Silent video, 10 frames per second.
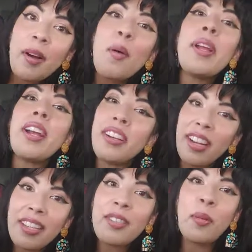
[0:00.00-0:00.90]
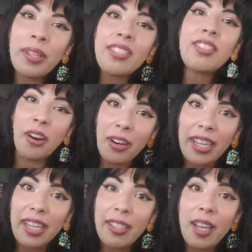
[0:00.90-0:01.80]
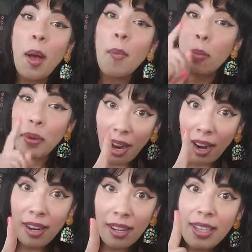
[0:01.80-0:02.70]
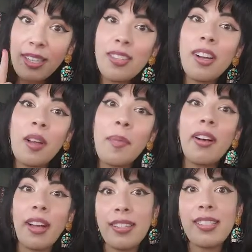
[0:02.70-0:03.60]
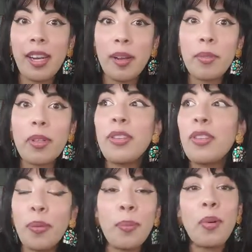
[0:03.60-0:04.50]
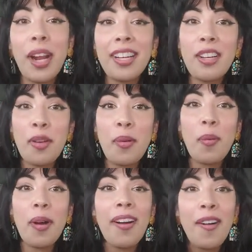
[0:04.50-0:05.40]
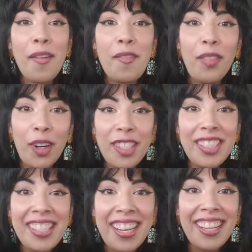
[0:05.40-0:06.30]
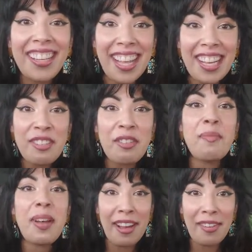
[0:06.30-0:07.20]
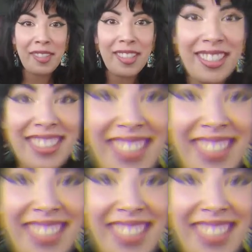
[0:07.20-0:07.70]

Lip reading: we are not going to Target, but we are gonna talk about how to set up your brand new first classroom ever.